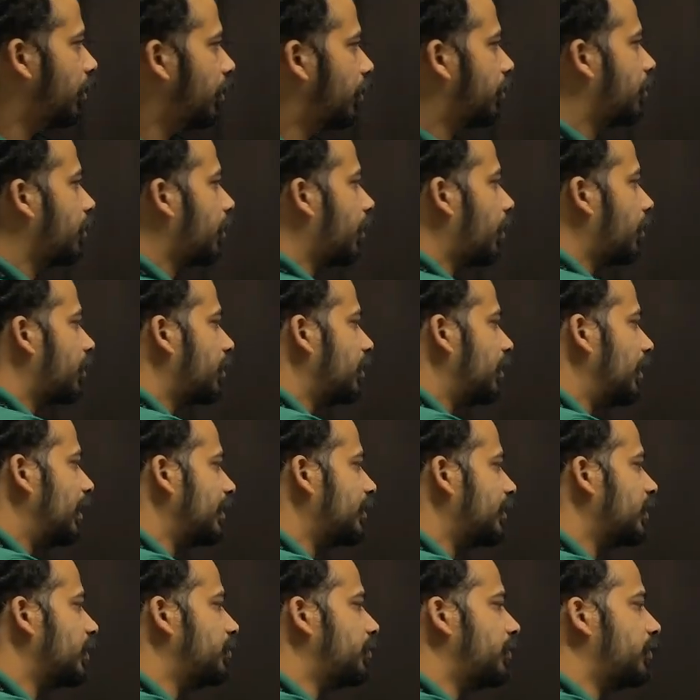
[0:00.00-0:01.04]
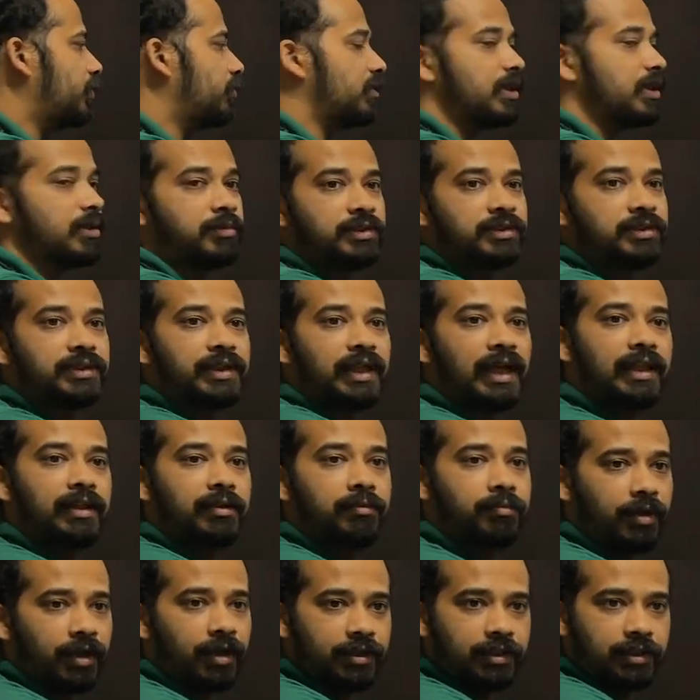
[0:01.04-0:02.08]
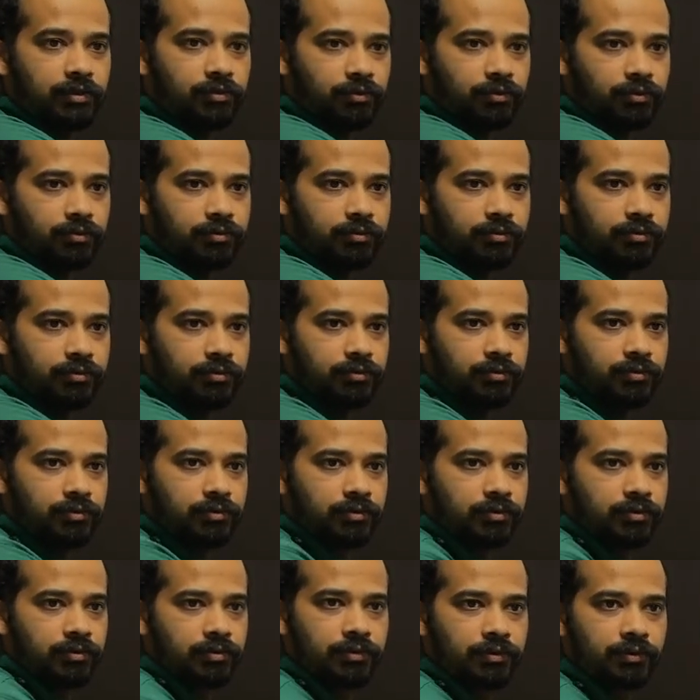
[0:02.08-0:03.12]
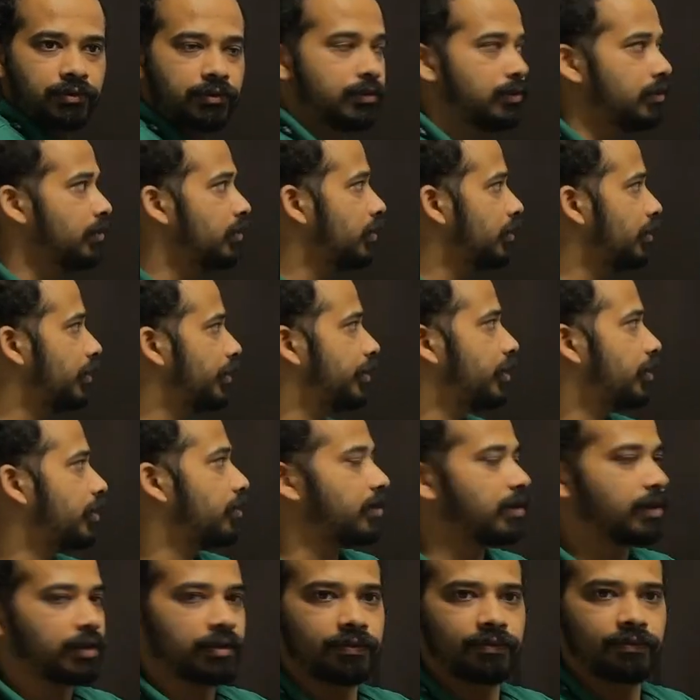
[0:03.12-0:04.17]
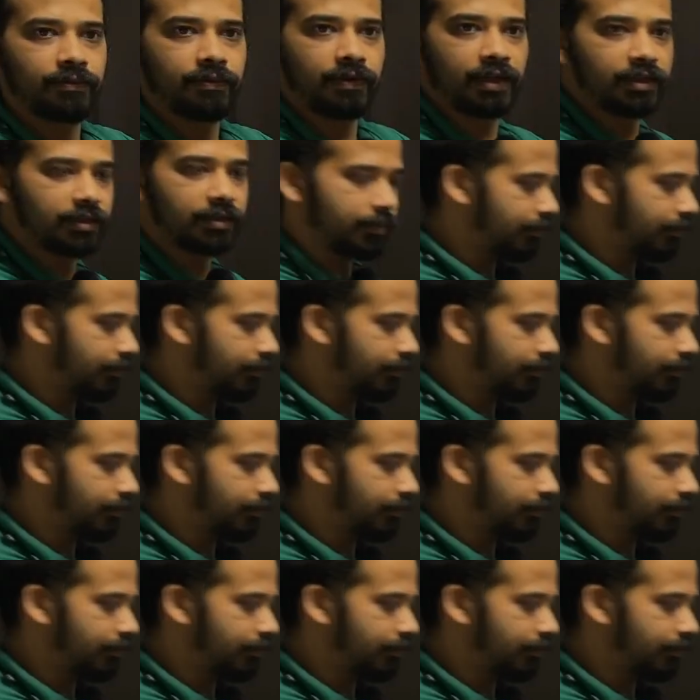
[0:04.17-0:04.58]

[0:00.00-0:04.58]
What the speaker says: the relation between them is L by 2. Is that okay? Fine.